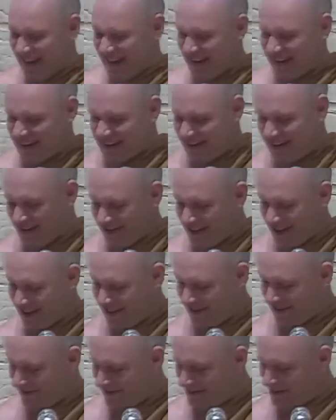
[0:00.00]

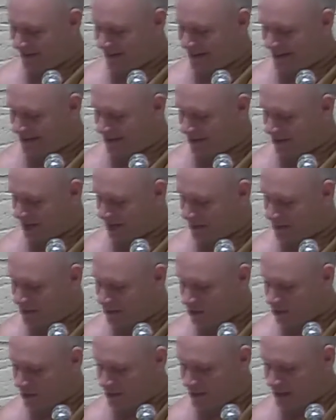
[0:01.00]
So this becomes
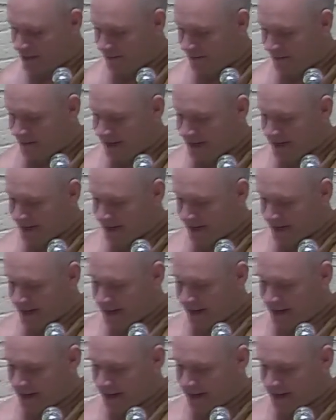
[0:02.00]
more
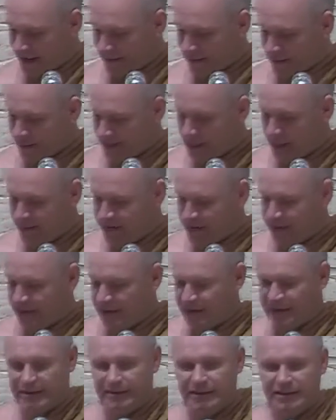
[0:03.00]
like, it becomes
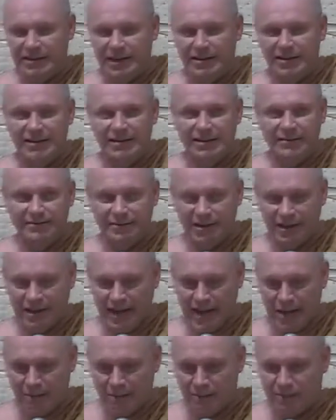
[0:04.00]
slightly different
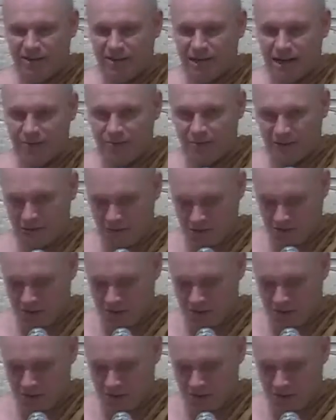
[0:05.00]
now when we start with the